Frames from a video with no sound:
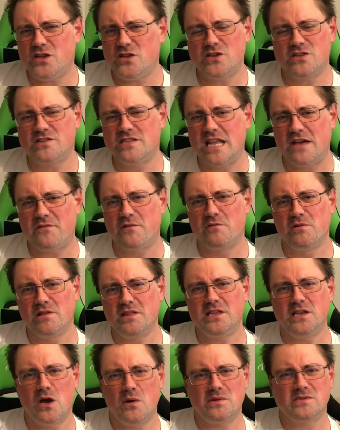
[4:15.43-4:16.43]
You just never
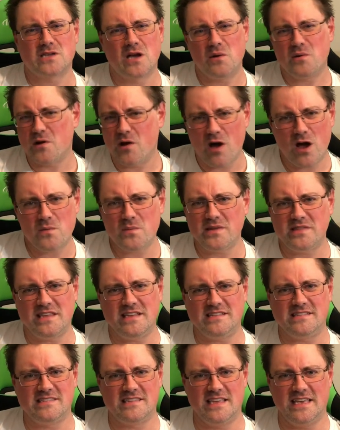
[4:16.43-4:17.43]
really know what's going on with
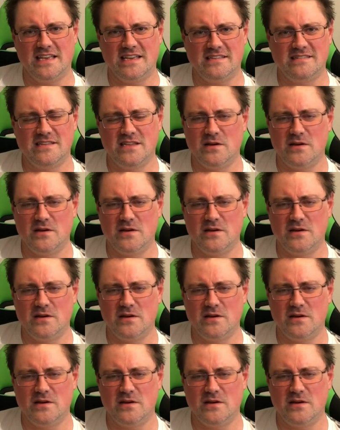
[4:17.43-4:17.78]
these things.